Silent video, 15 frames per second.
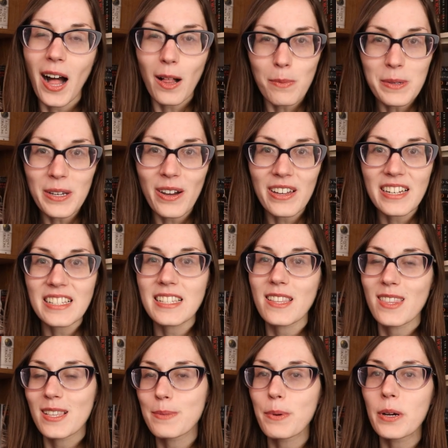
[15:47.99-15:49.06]
I'll be honest,
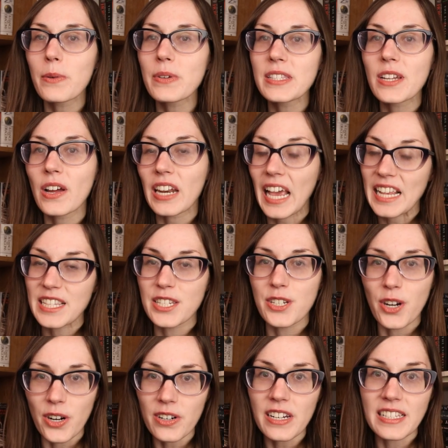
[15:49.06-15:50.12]
this book was not as
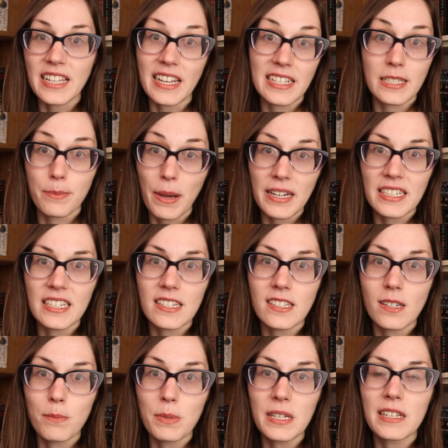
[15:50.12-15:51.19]
dark as I expected it
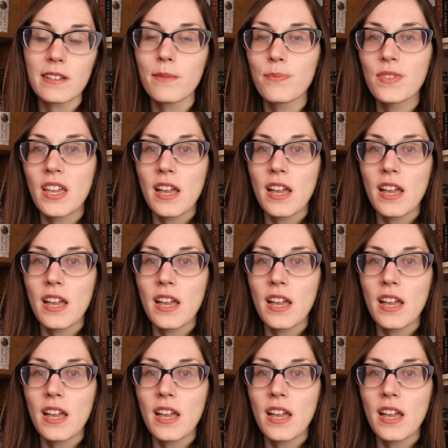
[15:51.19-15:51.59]
to be.